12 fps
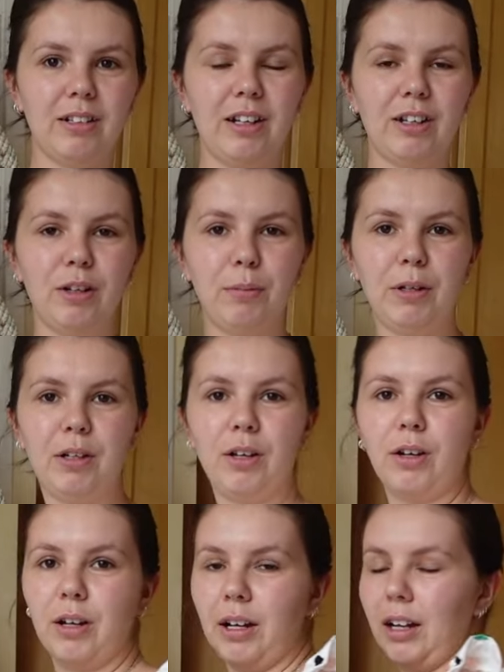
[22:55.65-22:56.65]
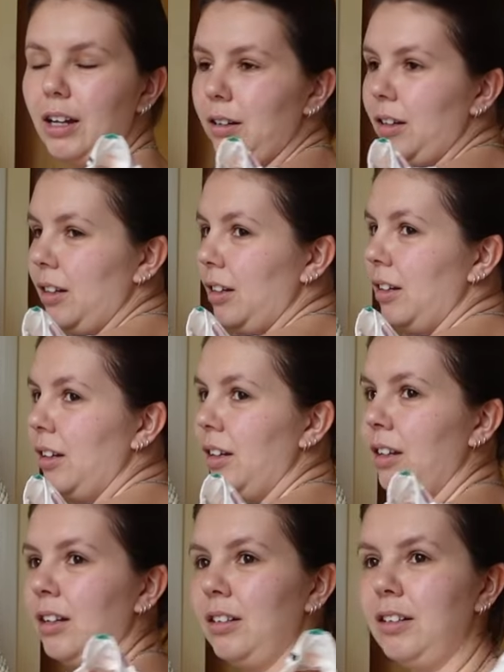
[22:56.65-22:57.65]
It could be cute in
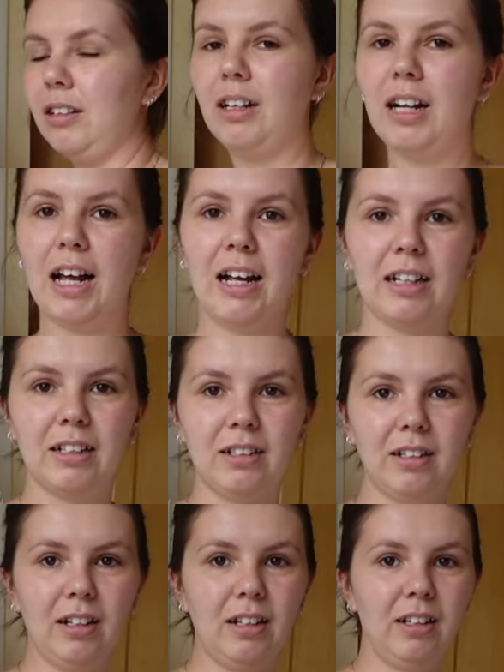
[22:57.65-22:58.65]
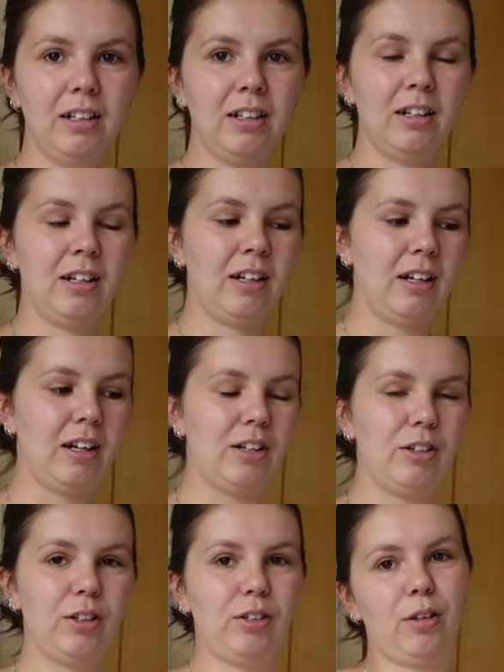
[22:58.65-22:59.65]
Disneyland
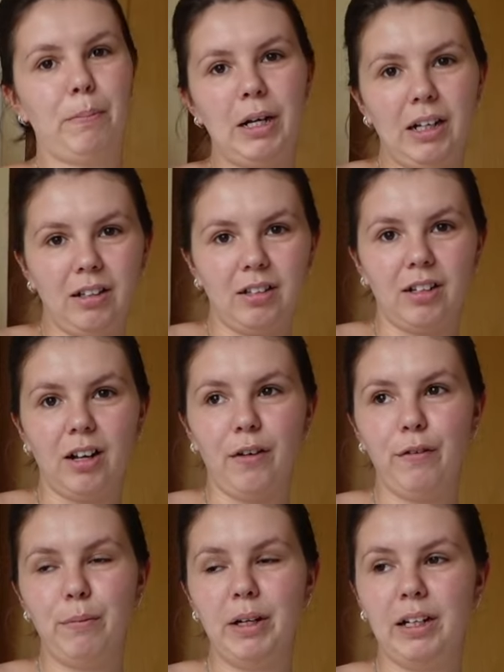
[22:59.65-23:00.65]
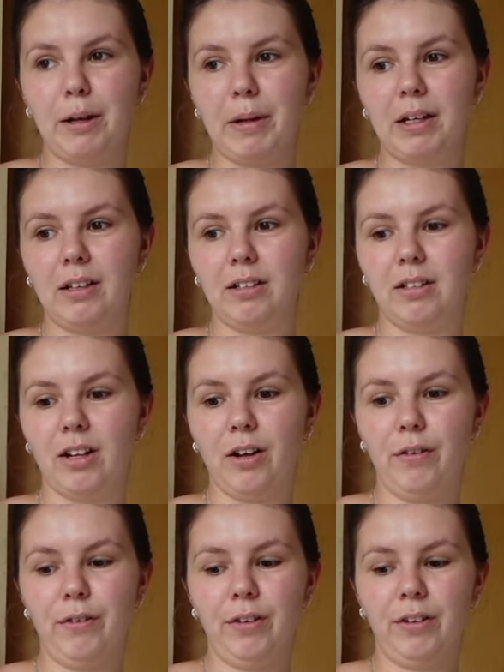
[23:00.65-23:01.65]
and do some mini stuff, Minnie and Mickey
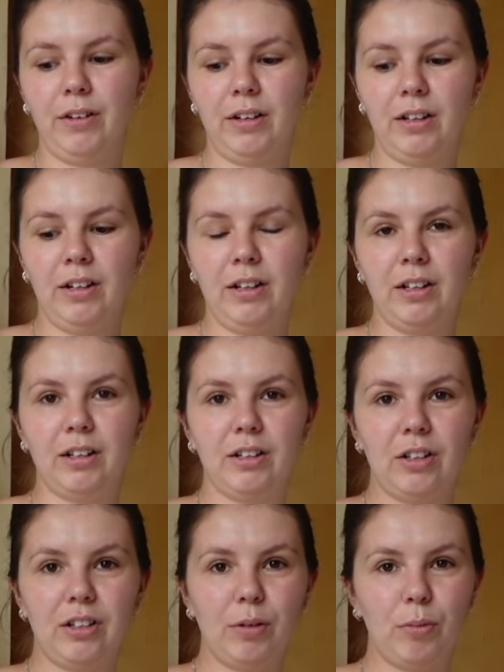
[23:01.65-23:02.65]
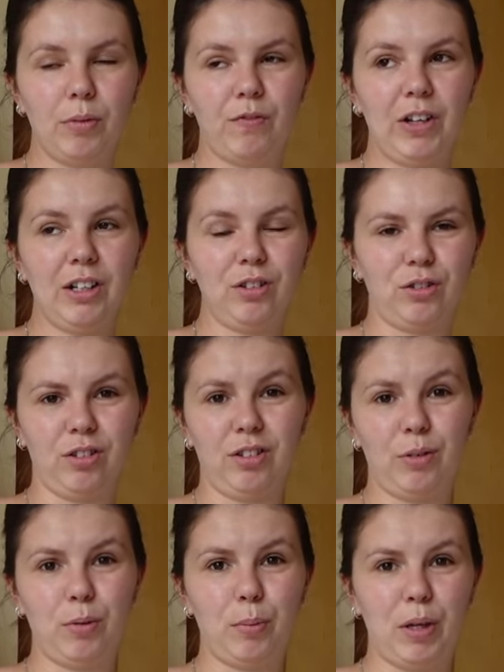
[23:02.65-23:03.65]
stuff. Because it, fingers crossed
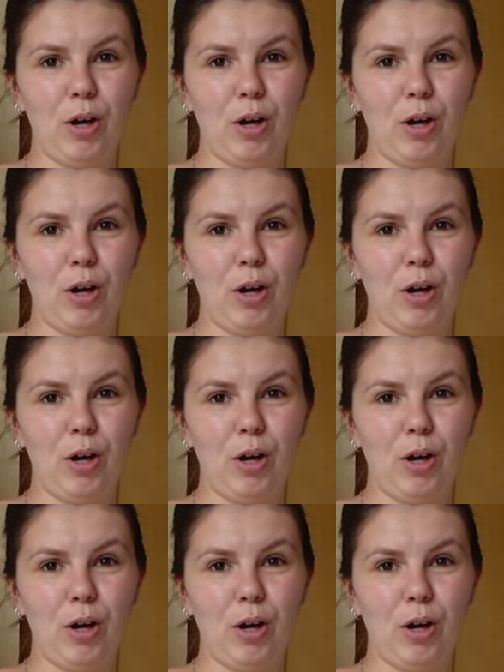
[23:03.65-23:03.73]
it will be